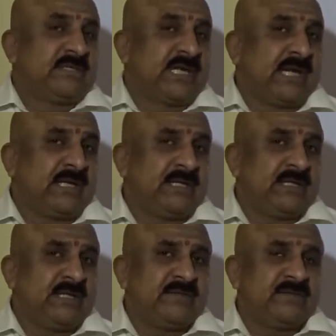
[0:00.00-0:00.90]

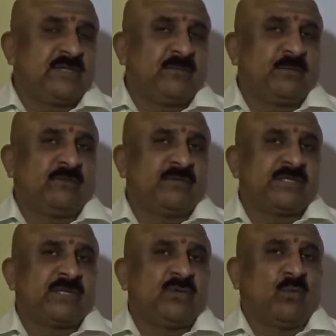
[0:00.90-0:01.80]
Saturn gives the
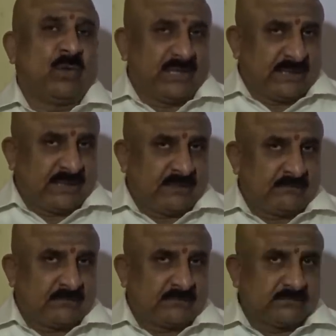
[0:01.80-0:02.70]
profession one
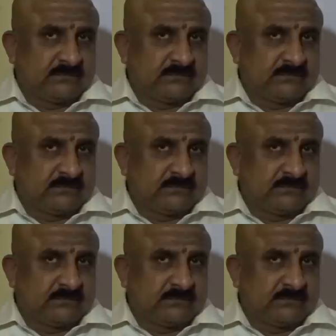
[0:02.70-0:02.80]
time,